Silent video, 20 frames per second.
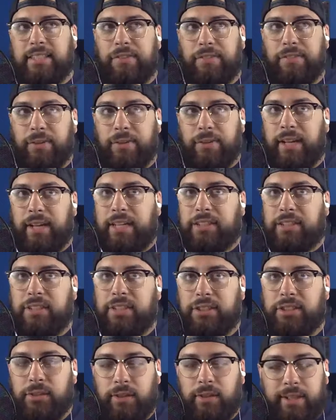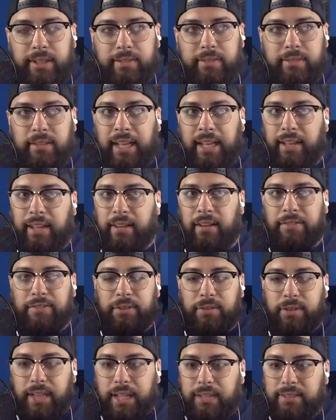review it. I just saw it like a
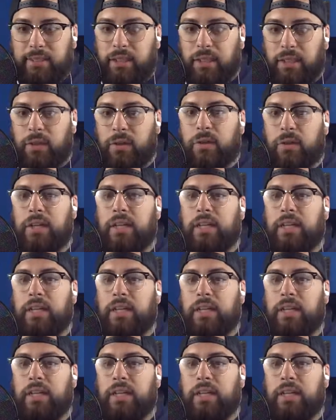few days ago.